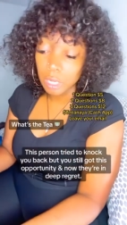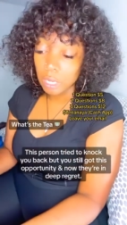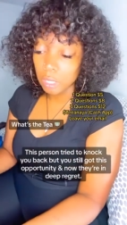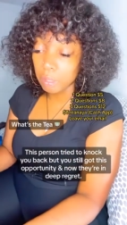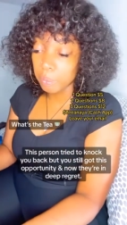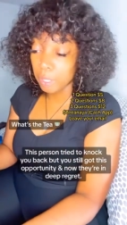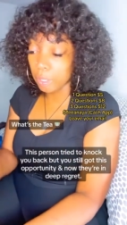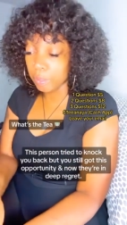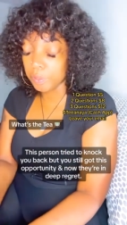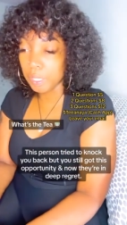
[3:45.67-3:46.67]
Could be an
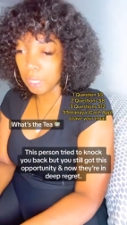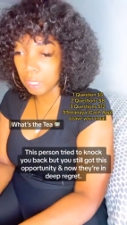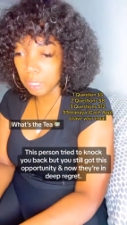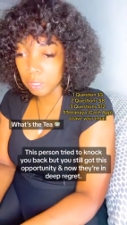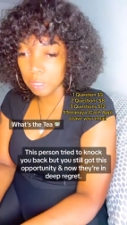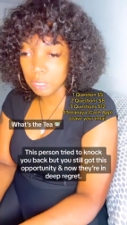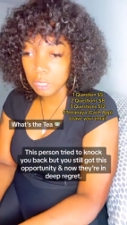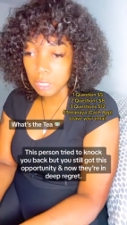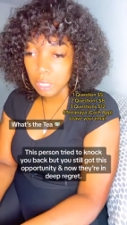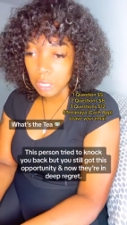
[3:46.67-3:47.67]
earth sign energy.
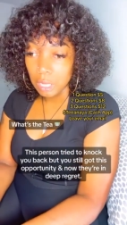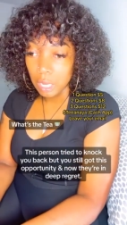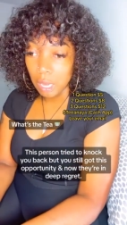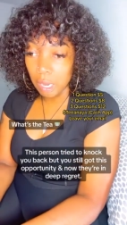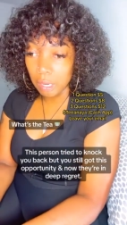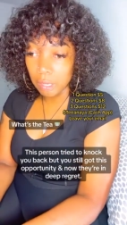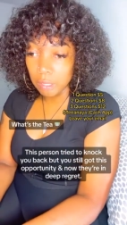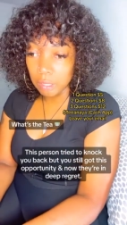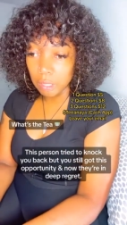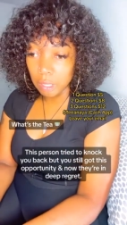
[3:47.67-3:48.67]

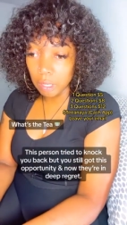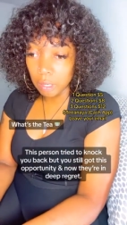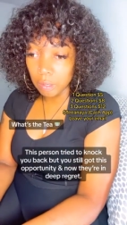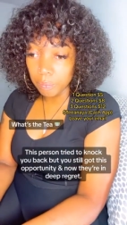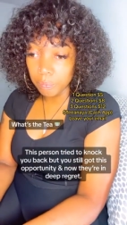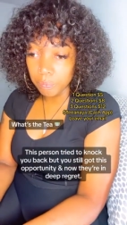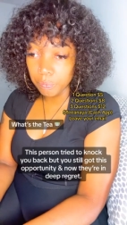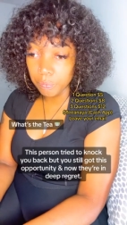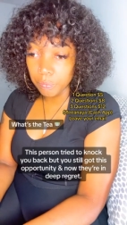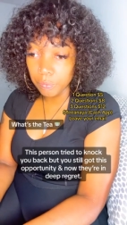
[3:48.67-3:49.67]
And
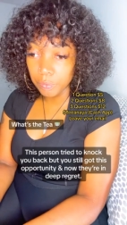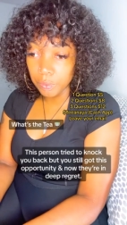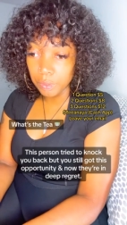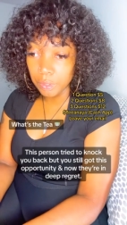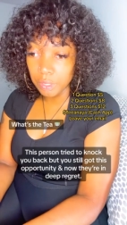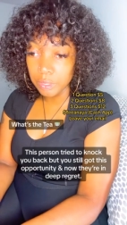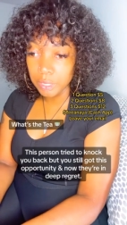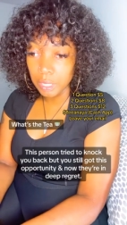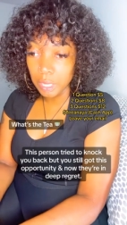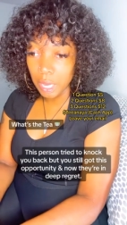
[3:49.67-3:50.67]
they're
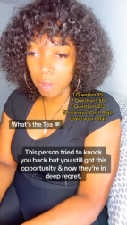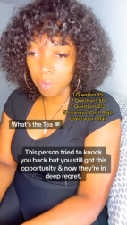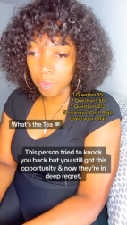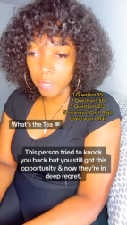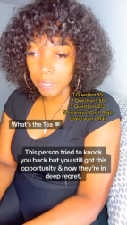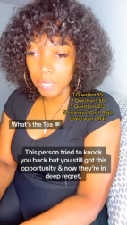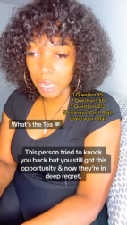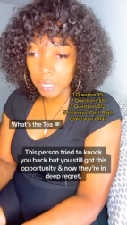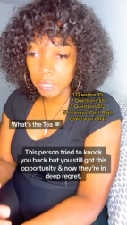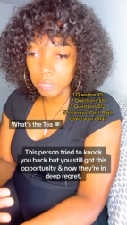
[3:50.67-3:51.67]
seeing how things
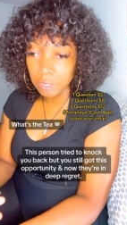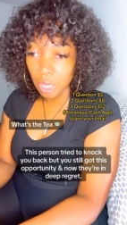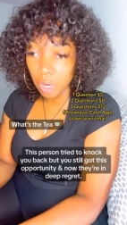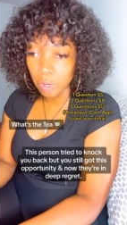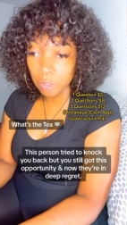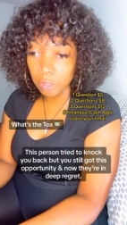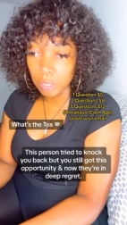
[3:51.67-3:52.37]
actually turn,